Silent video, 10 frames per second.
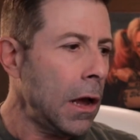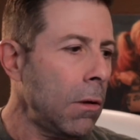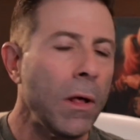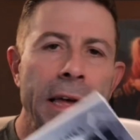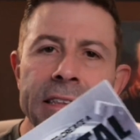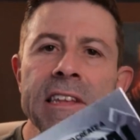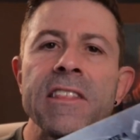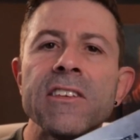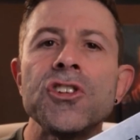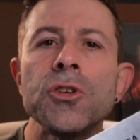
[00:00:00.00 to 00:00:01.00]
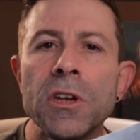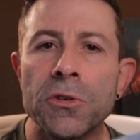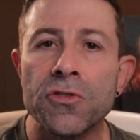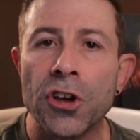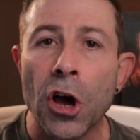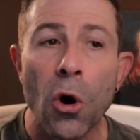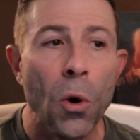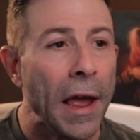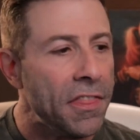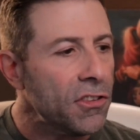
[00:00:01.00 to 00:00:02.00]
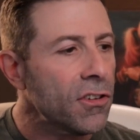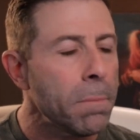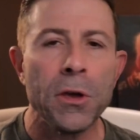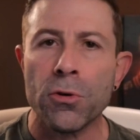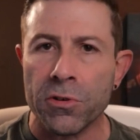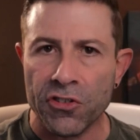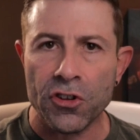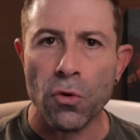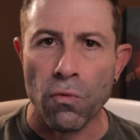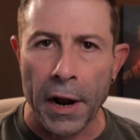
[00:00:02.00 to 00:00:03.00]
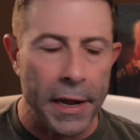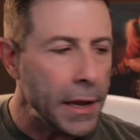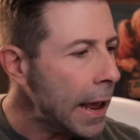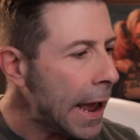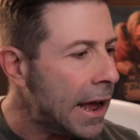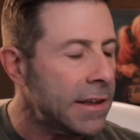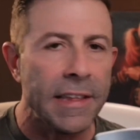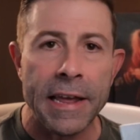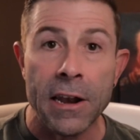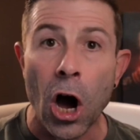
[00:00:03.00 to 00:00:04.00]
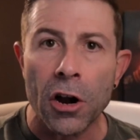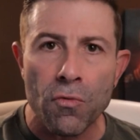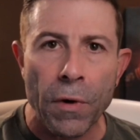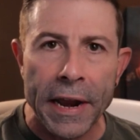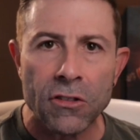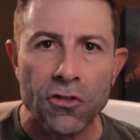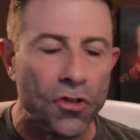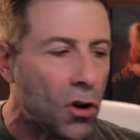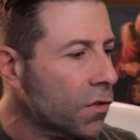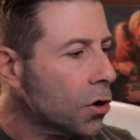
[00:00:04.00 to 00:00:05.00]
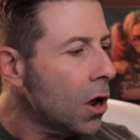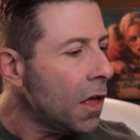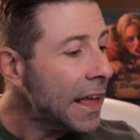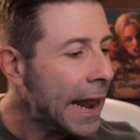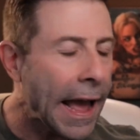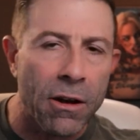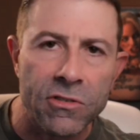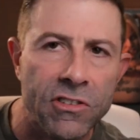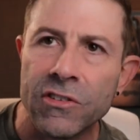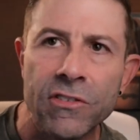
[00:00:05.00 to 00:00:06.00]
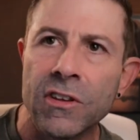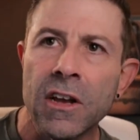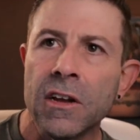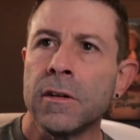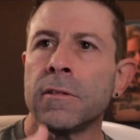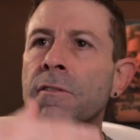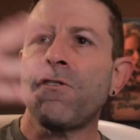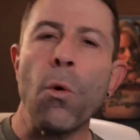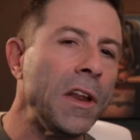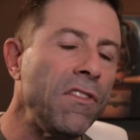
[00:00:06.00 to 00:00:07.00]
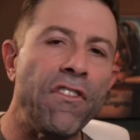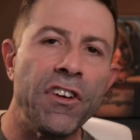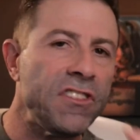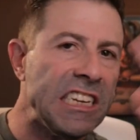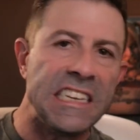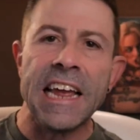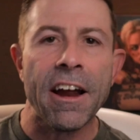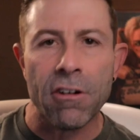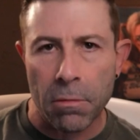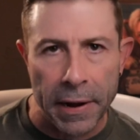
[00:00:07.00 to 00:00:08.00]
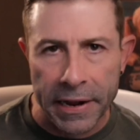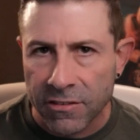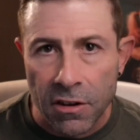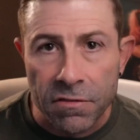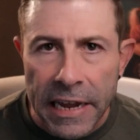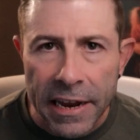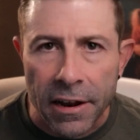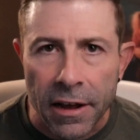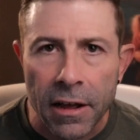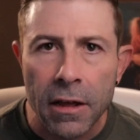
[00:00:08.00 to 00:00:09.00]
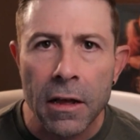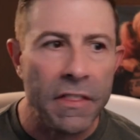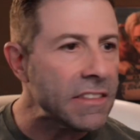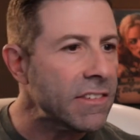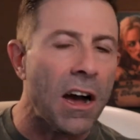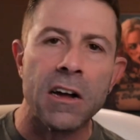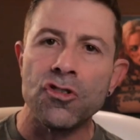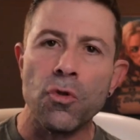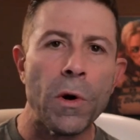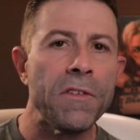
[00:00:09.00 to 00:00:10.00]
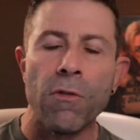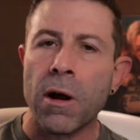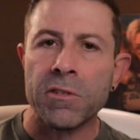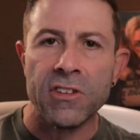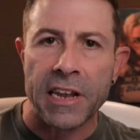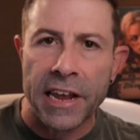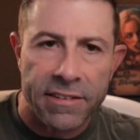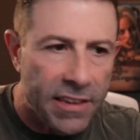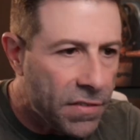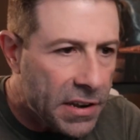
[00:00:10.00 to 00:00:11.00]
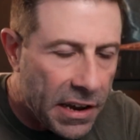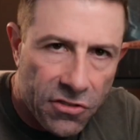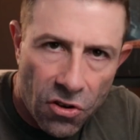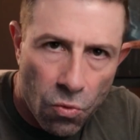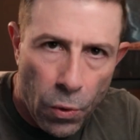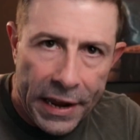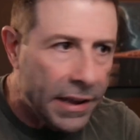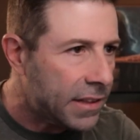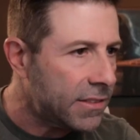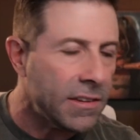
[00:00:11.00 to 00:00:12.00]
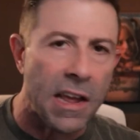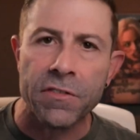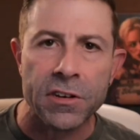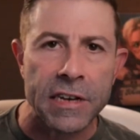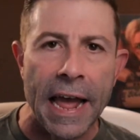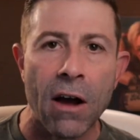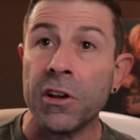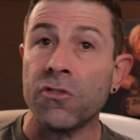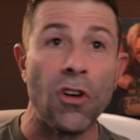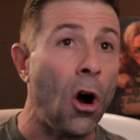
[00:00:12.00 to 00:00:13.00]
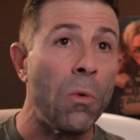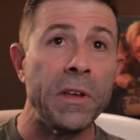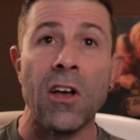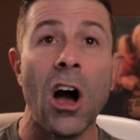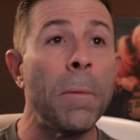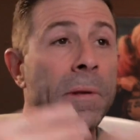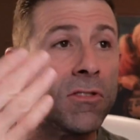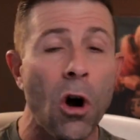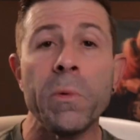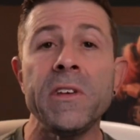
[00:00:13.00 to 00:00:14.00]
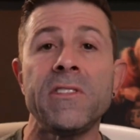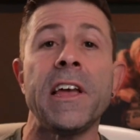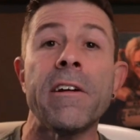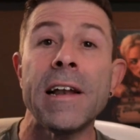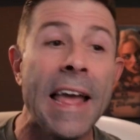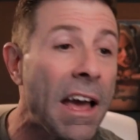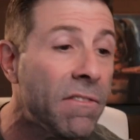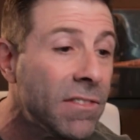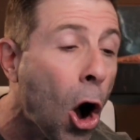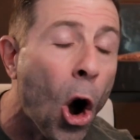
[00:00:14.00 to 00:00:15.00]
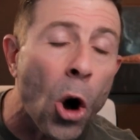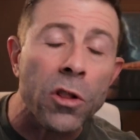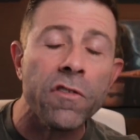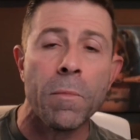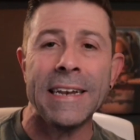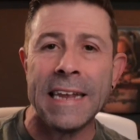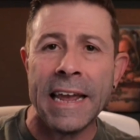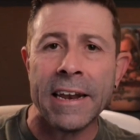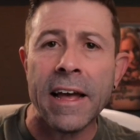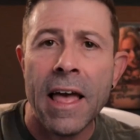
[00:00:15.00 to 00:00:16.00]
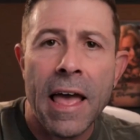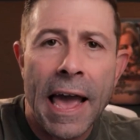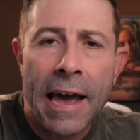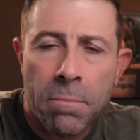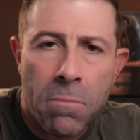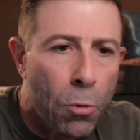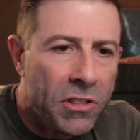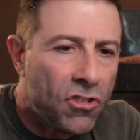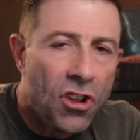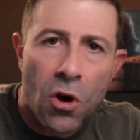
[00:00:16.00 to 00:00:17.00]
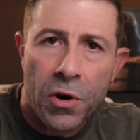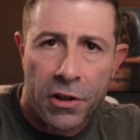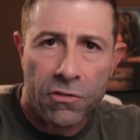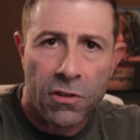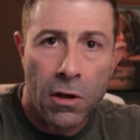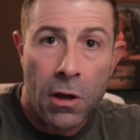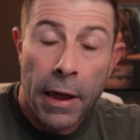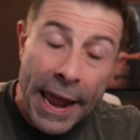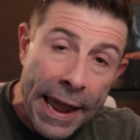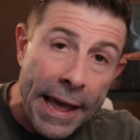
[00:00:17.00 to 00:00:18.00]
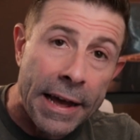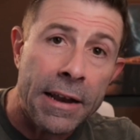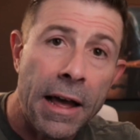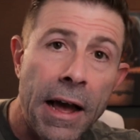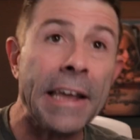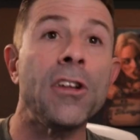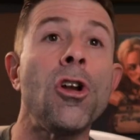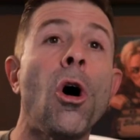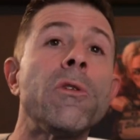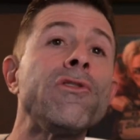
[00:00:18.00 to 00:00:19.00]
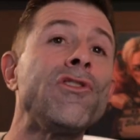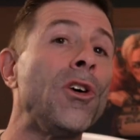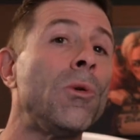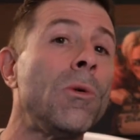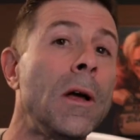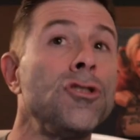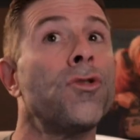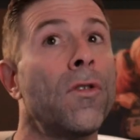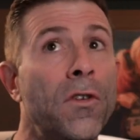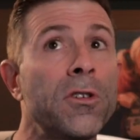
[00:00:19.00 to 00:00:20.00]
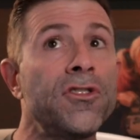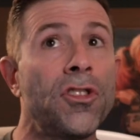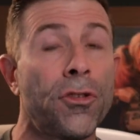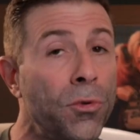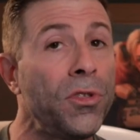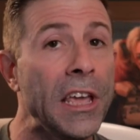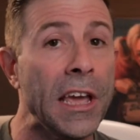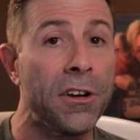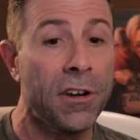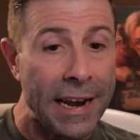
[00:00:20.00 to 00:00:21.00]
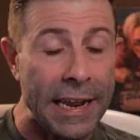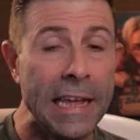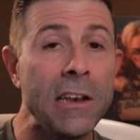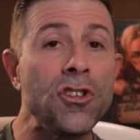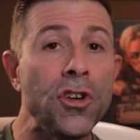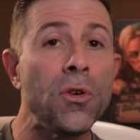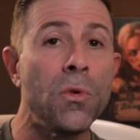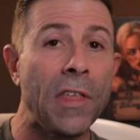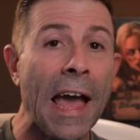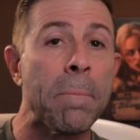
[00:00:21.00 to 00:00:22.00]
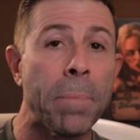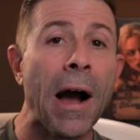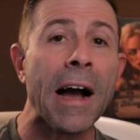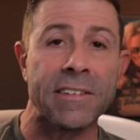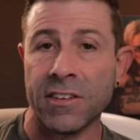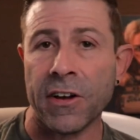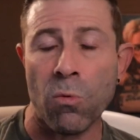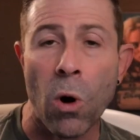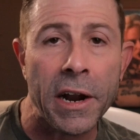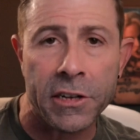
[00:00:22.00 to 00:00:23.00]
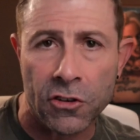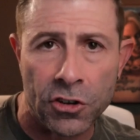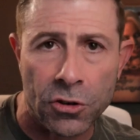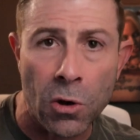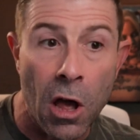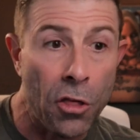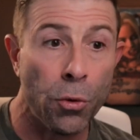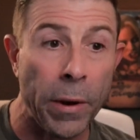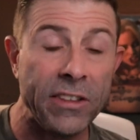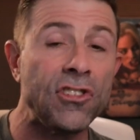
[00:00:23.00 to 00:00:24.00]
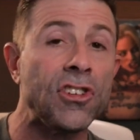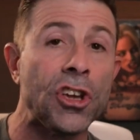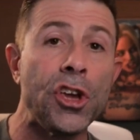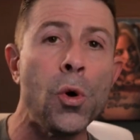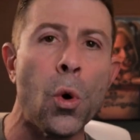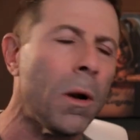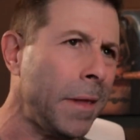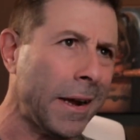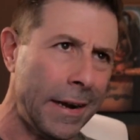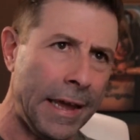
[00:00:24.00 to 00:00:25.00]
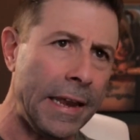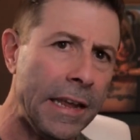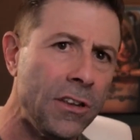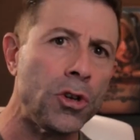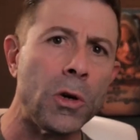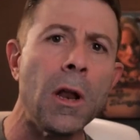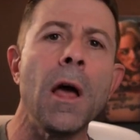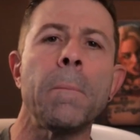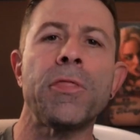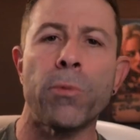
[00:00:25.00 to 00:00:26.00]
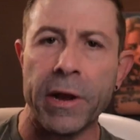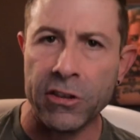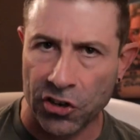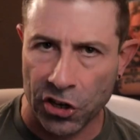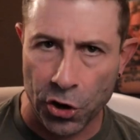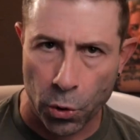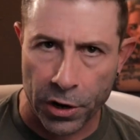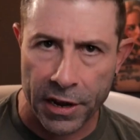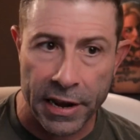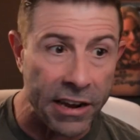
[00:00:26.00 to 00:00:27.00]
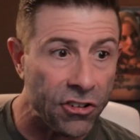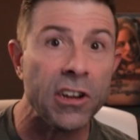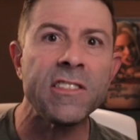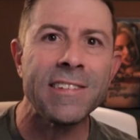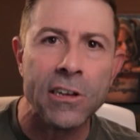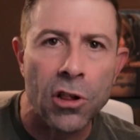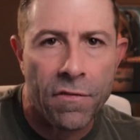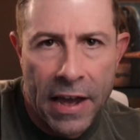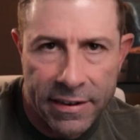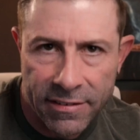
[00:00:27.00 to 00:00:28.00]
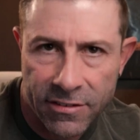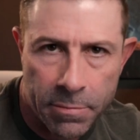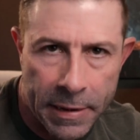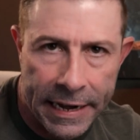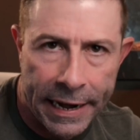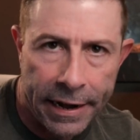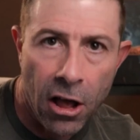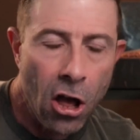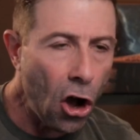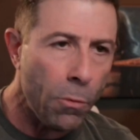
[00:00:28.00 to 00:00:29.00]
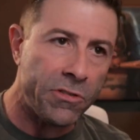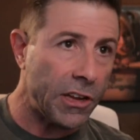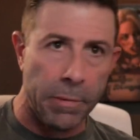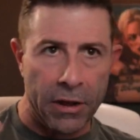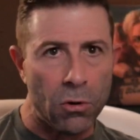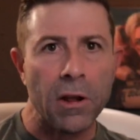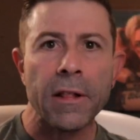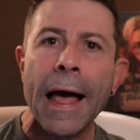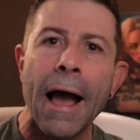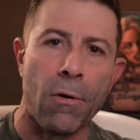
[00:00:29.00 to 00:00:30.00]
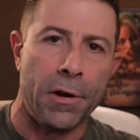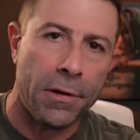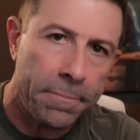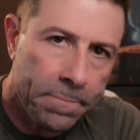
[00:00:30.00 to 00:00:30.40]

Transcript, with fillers: Well, I did this two years ago, and this computer is still running as an unraid server that houses 40, 50 terabytes of data. That's on 24 hours a day, seven days a week. It's never down, it's always up, it's always there, and I have all of my data at a moment's notice. And I can also traverse through the internet into that box if I wanted to through a secure, I'm not going to get into it, but through a secure connection and still have access to my data, almost like my own cloud.